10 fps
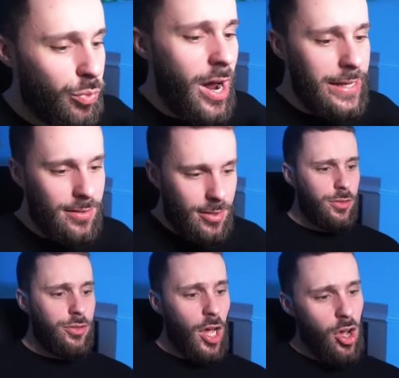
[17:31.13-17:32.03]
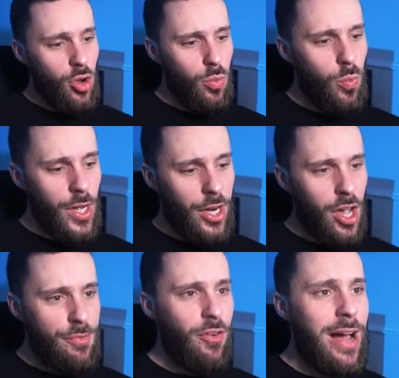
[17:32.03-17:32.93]
Right. So we're going to
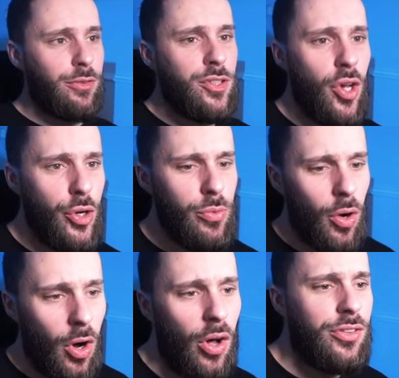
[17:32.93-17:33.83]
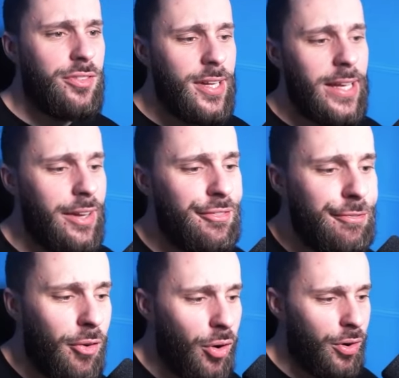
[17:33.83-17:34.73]
go for round 2 on digging
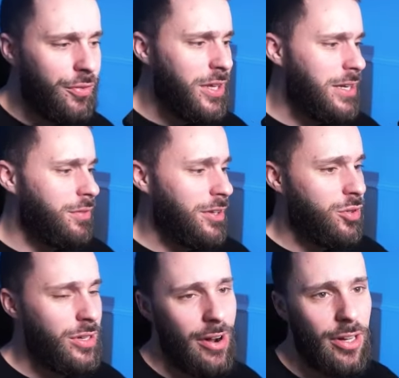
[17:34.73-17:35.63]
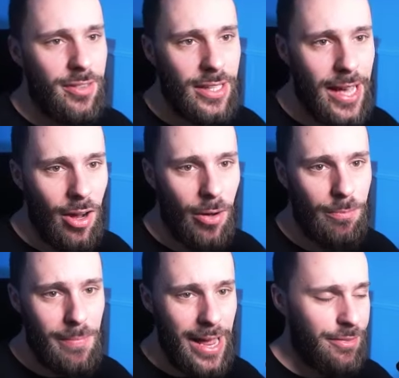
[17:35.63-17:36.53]
for the Rescue Carrier to get our
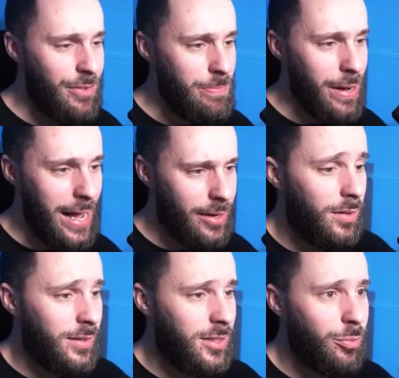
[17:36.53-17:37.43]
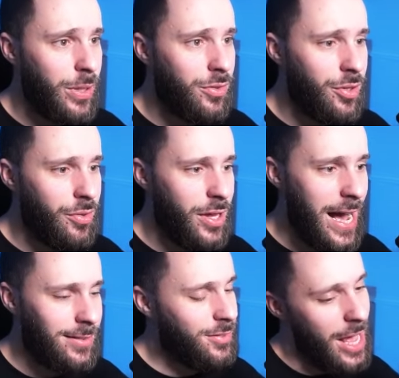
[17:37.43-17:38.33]
Manaphy back. Let's see if we can do
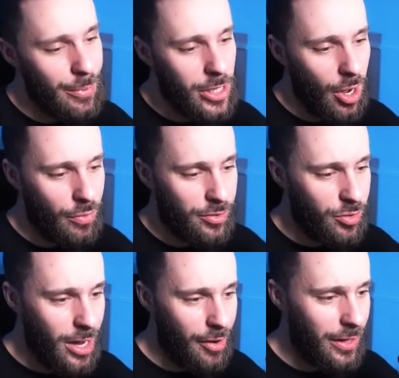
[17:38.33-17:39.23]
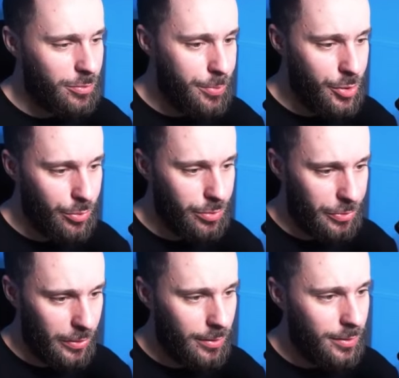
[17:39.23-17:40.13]
that. There we go. Rescue Carrier. That's
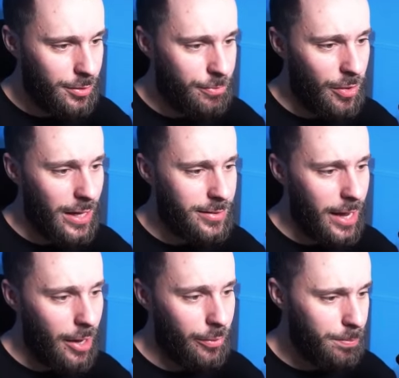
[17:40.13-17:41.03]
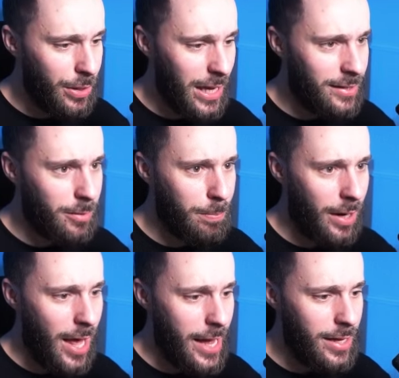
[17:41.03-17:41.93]
beautiful. Let's throw that down. Bring that into
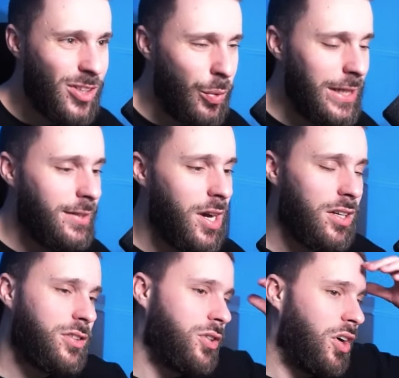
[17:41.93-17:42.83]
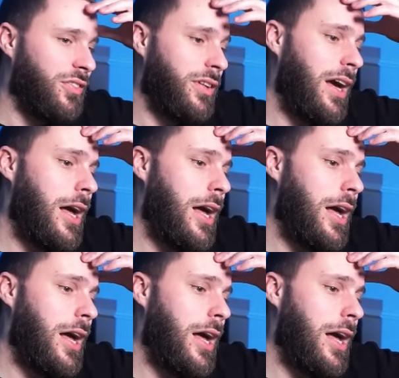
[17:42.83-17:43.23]
play. Don't need the Artisan.